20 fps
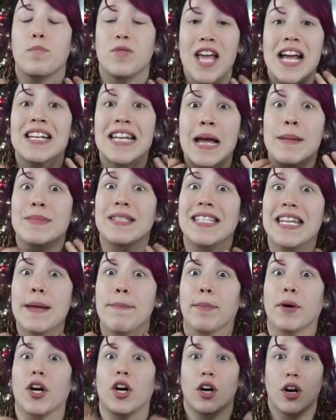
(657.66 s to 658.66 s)
ten times
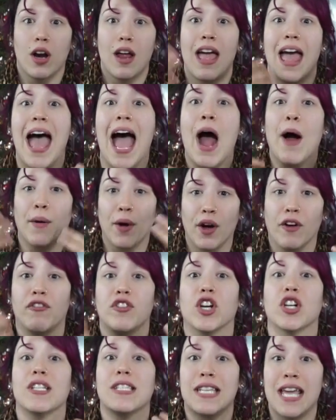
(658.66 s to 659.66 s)
deeper out
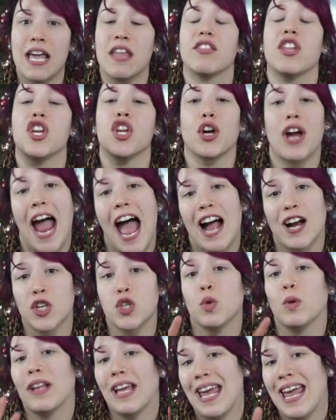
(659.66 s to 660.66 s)
of your skin than your
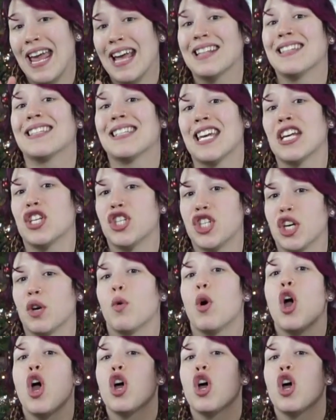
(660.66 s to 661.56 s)
actual hands can do.